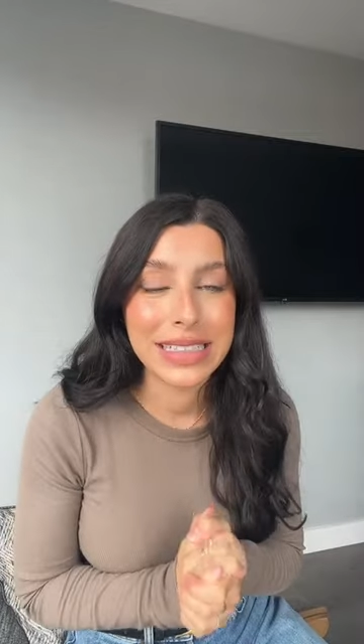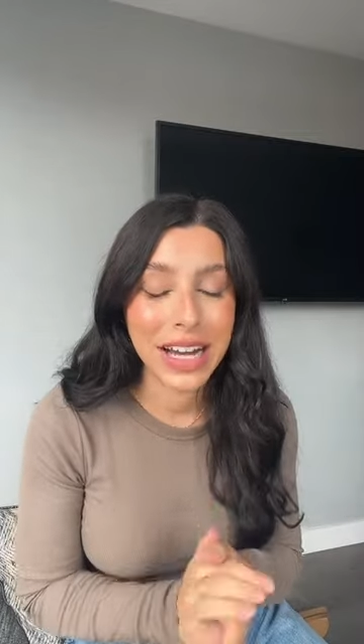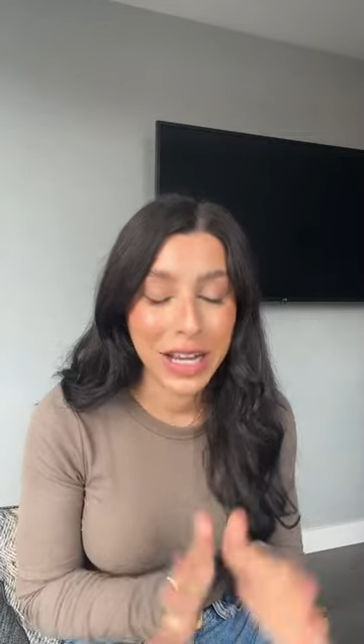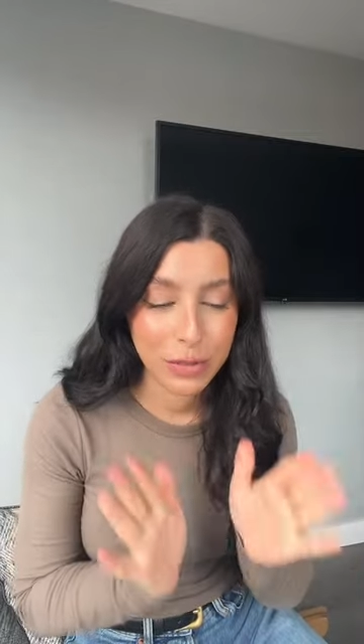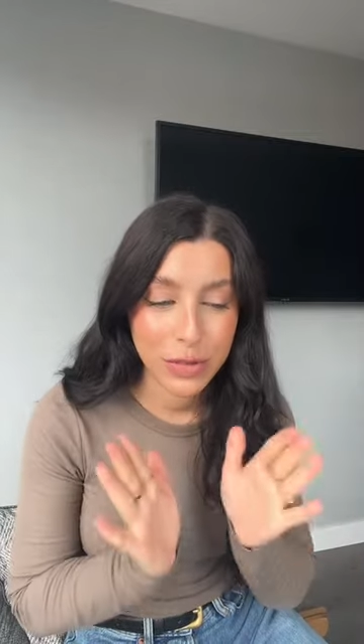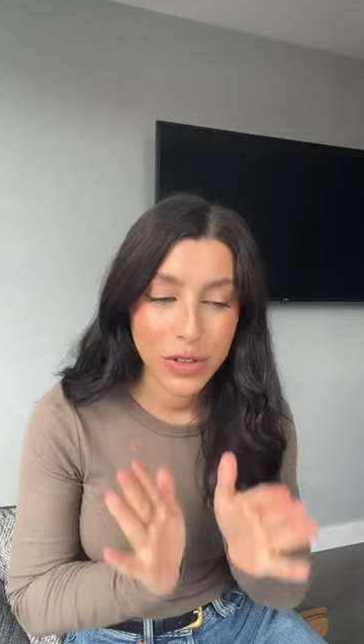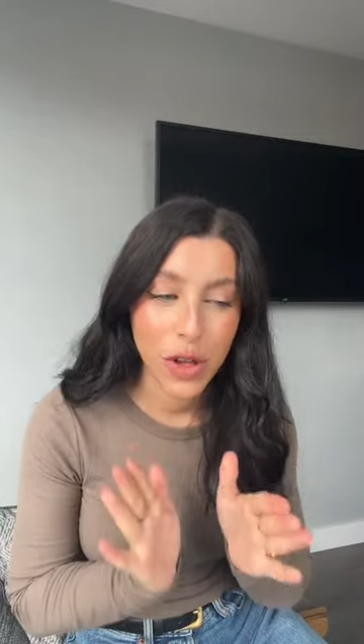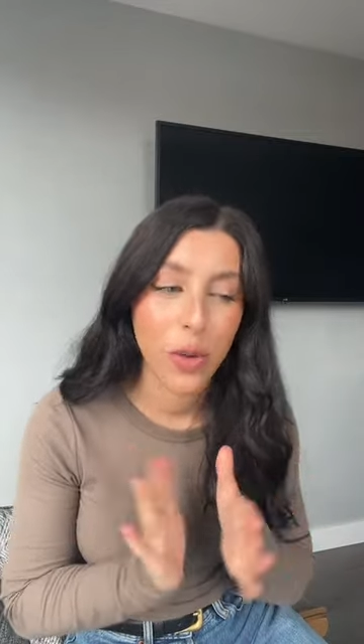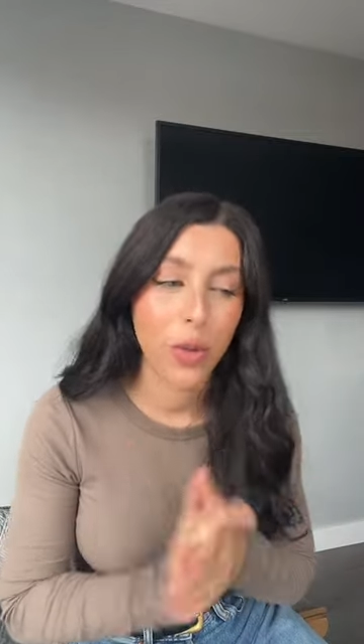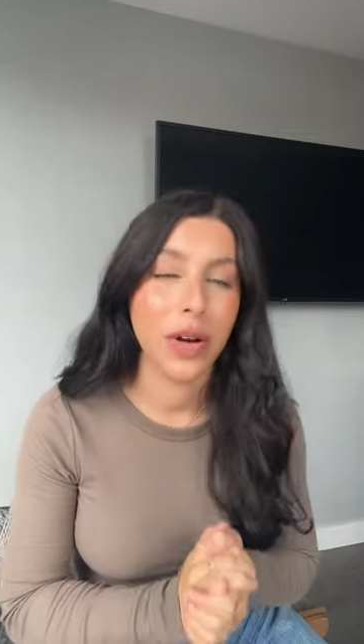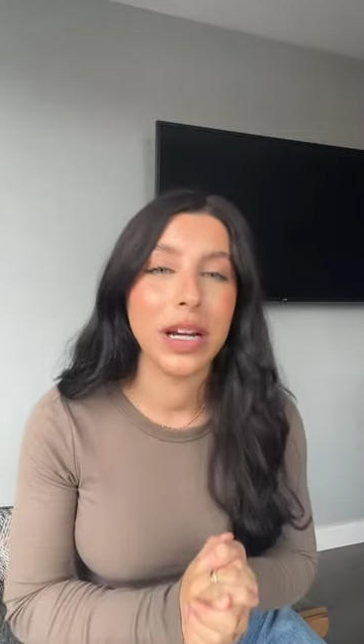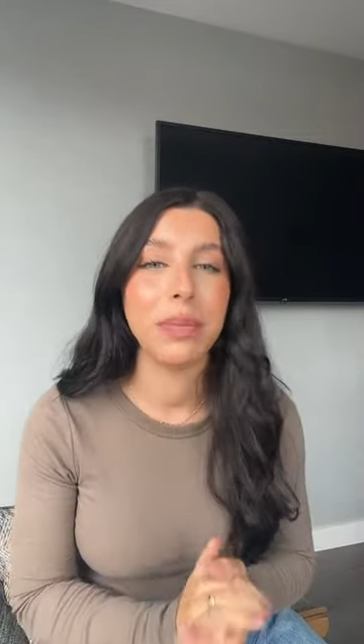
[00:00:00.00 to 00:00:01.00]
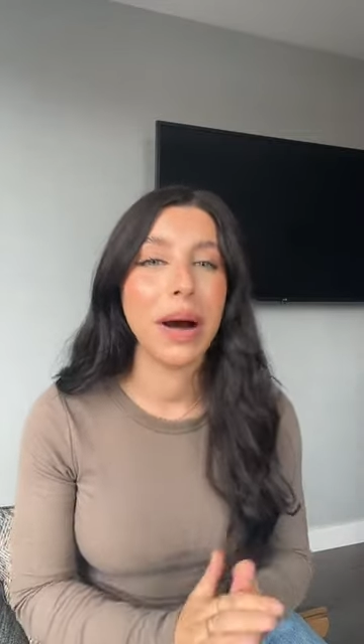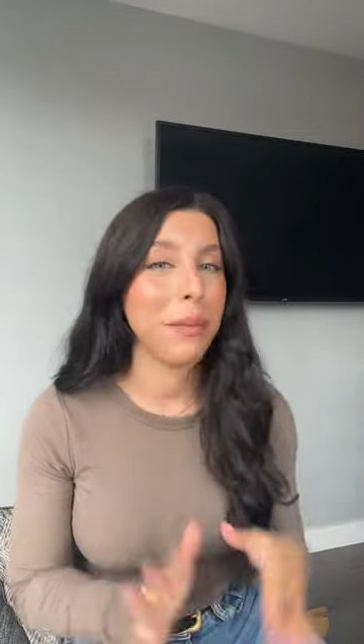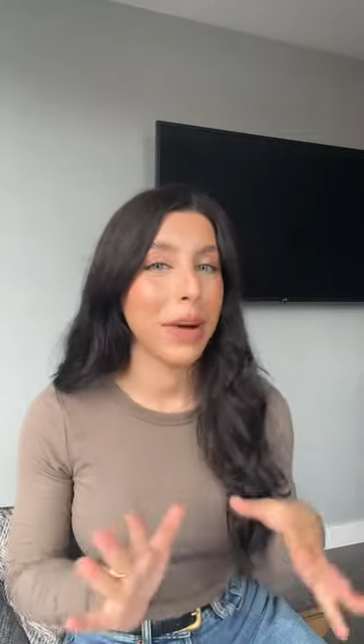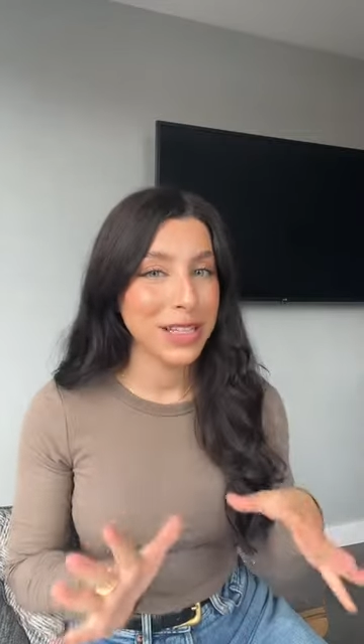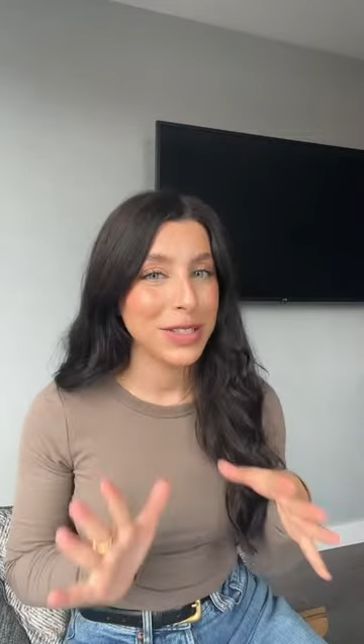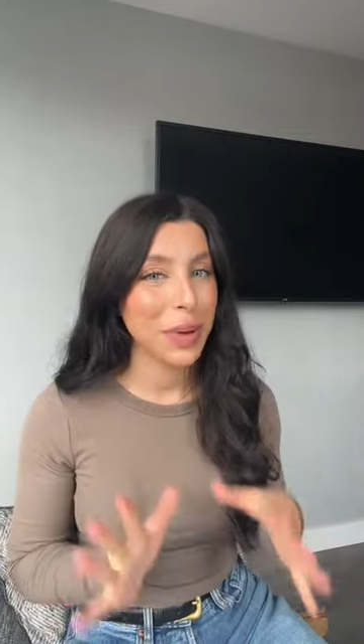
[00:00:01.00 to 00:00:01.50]
I am so worried
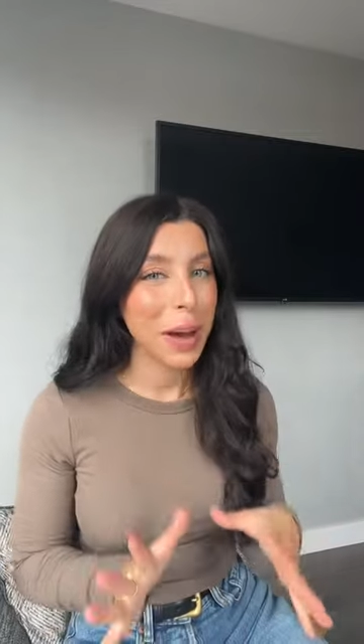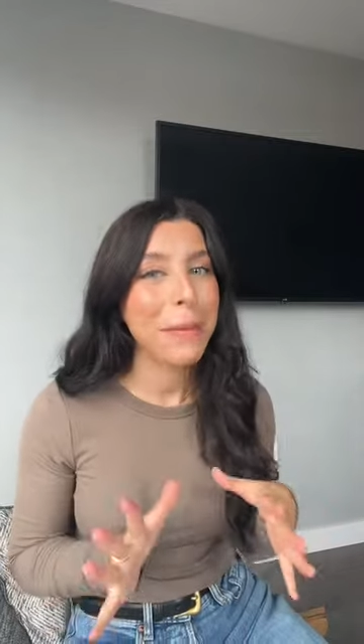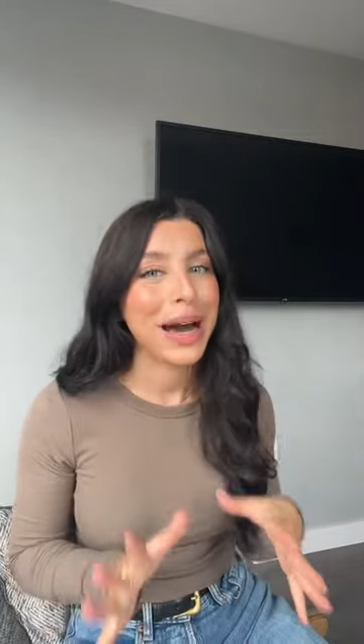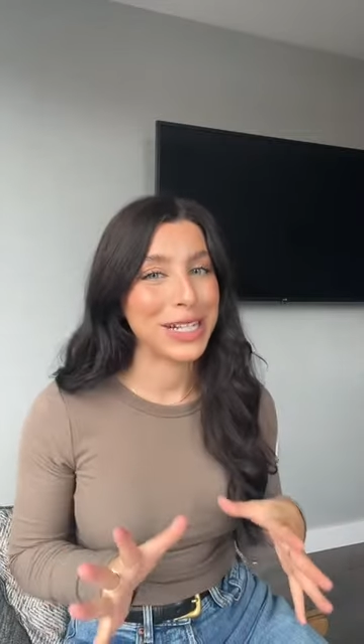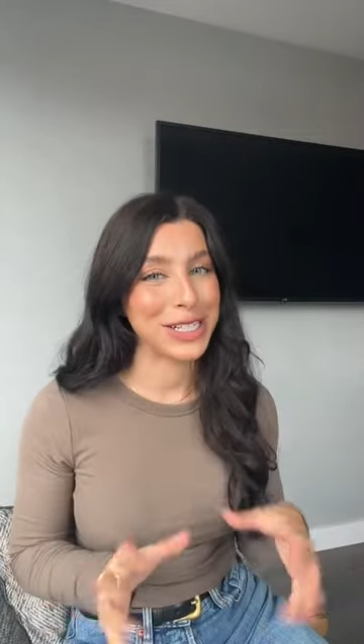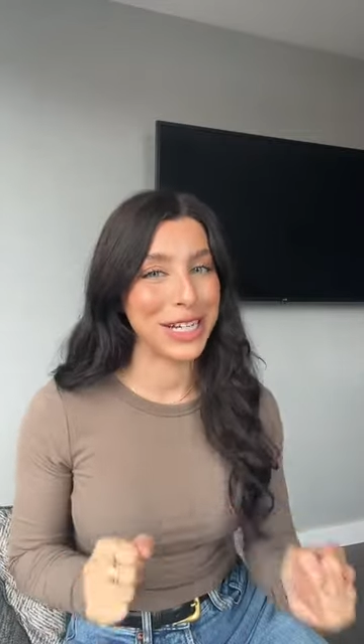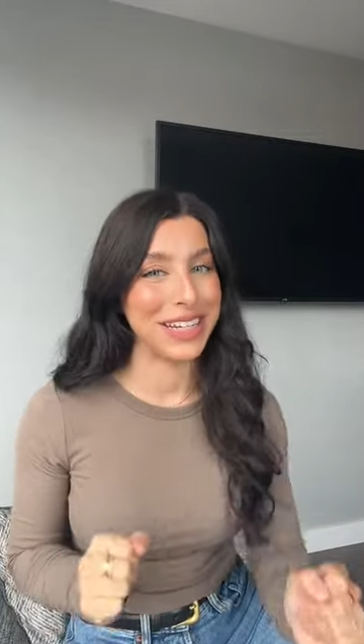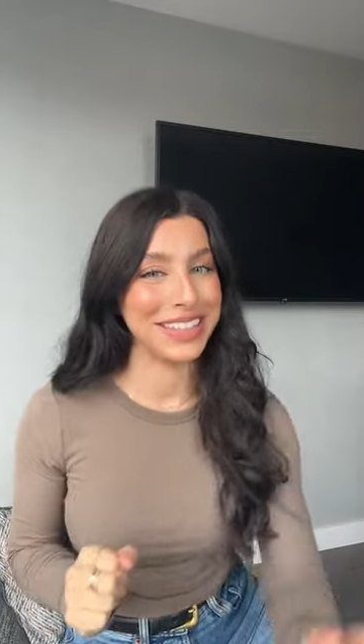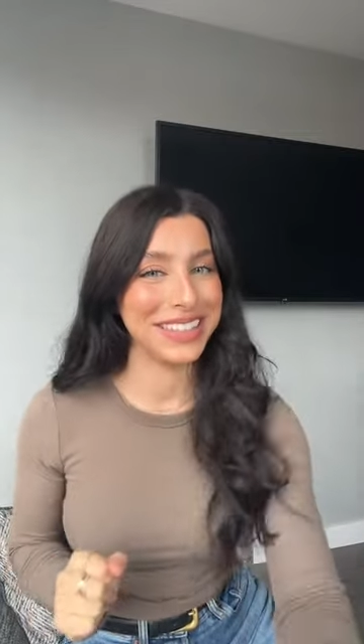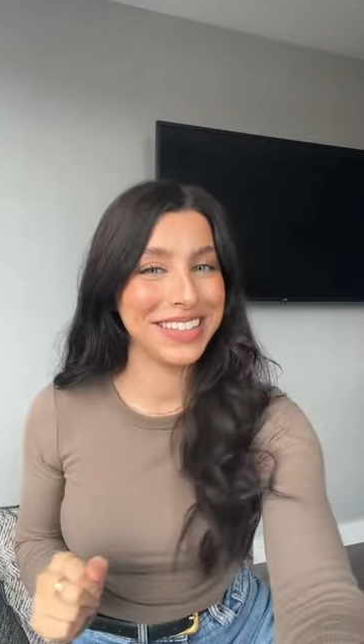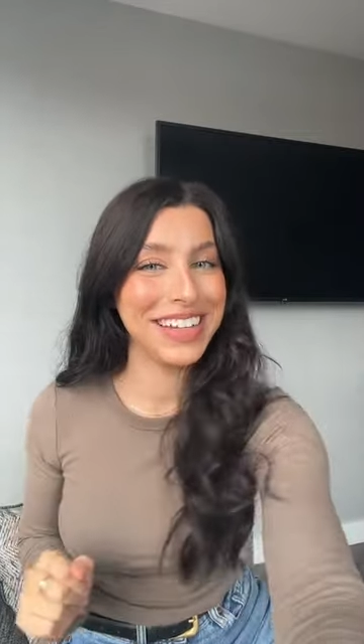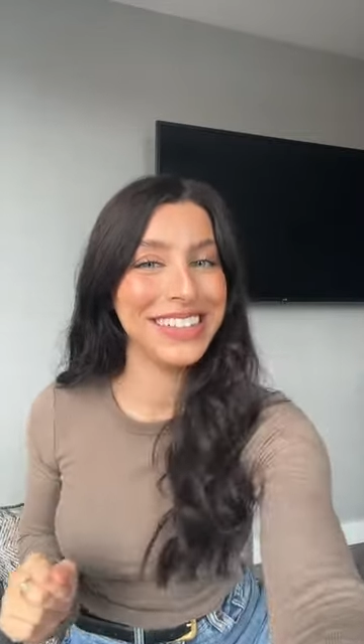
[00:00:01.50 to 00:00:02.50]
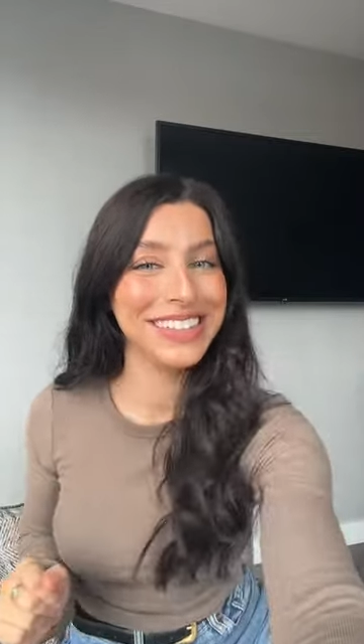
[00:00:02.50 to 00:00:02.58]
about my sweat patches.